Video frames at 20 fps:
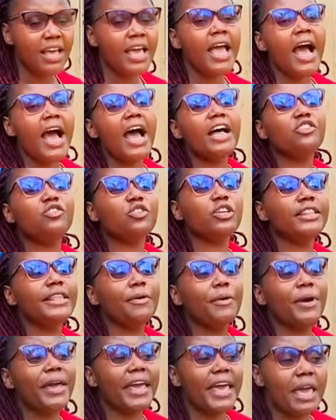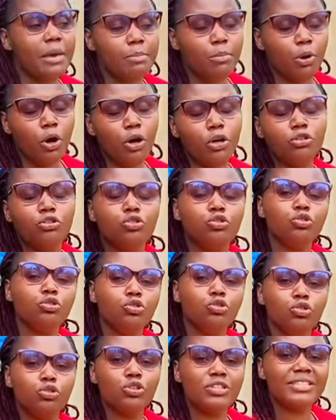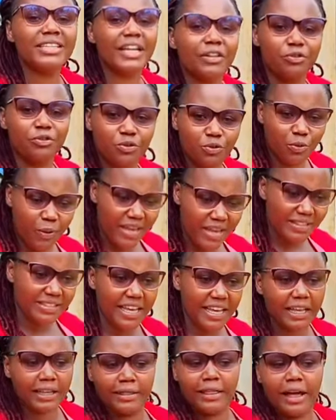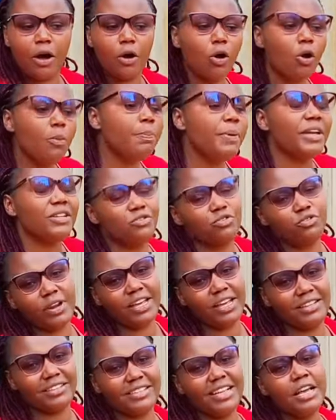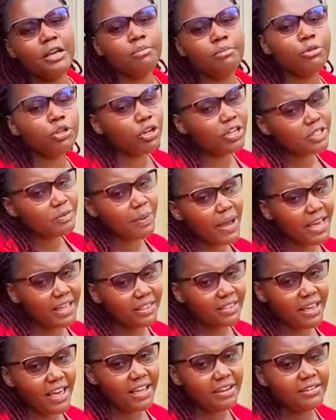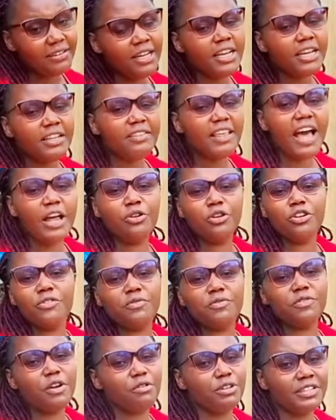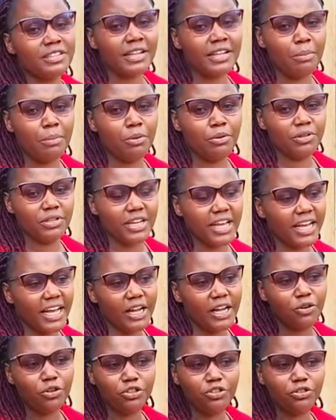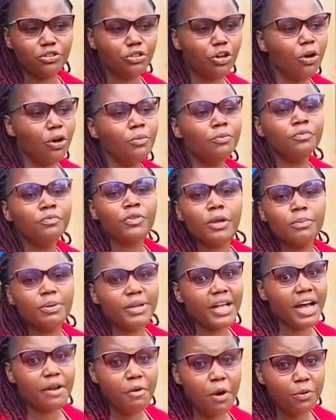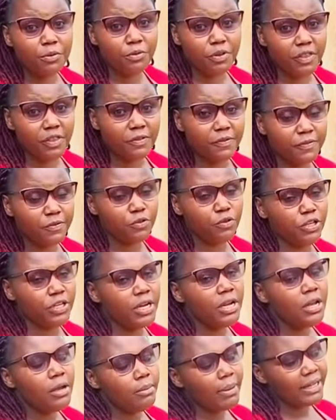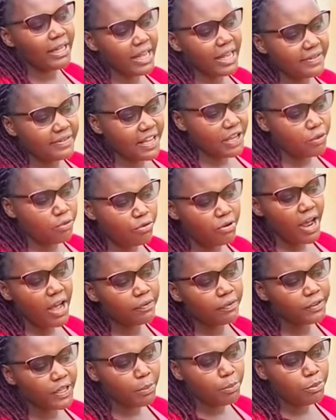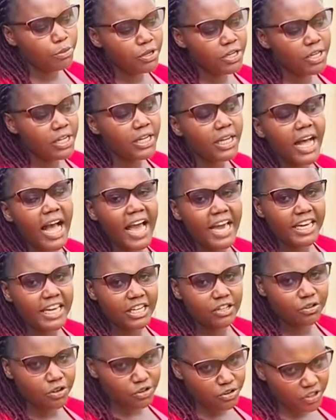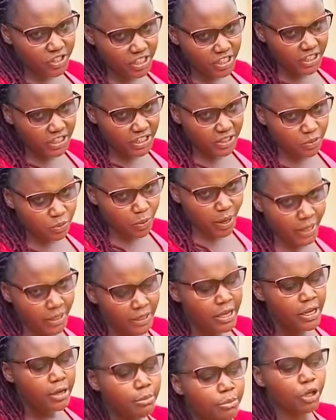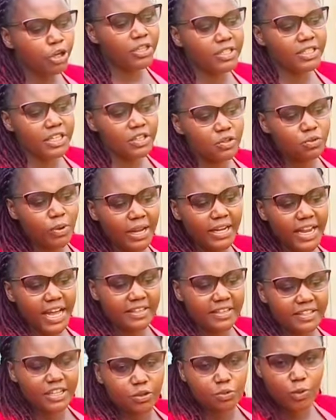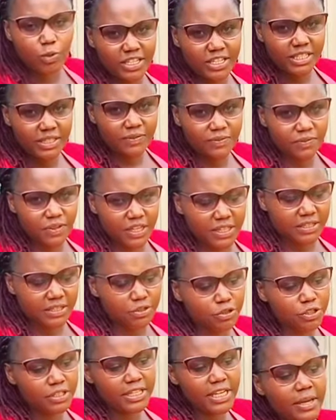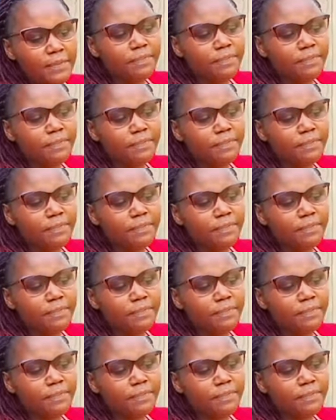and so they were able to use the trays, like the open trays, because by then they are not very stubborn. They cannot, play around with food. But as they grew after brooding, I introduced this one because this one doesn't waste feeds. You see,